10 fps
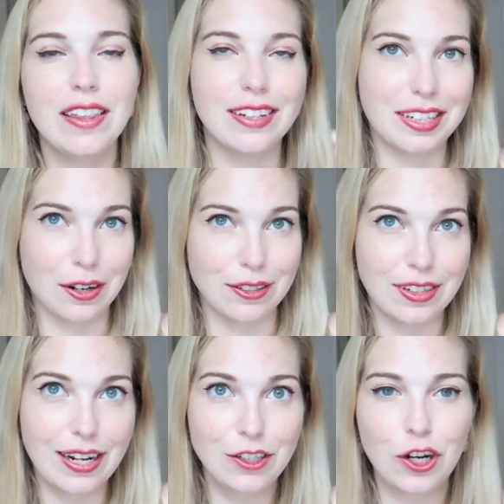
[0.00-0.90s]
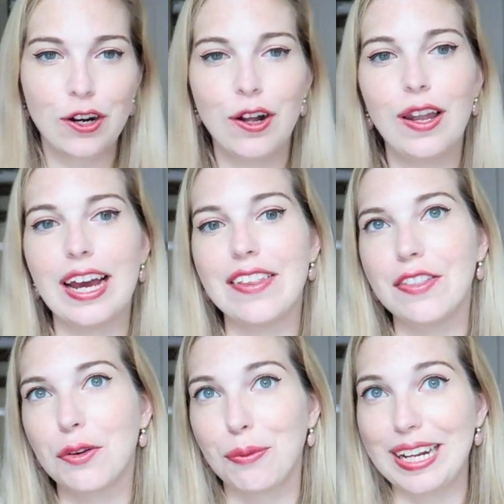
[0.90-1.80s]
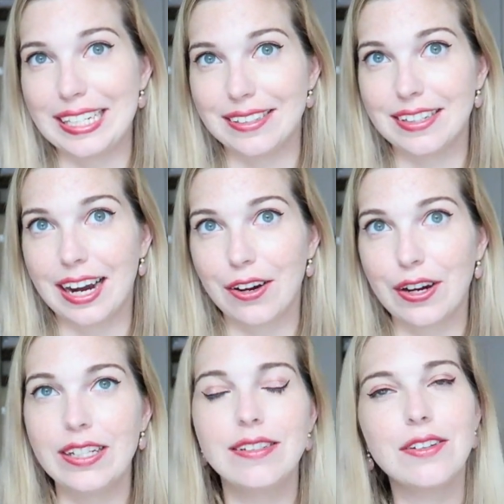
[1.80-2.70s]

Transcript: the tarot study journal and then the readings diary.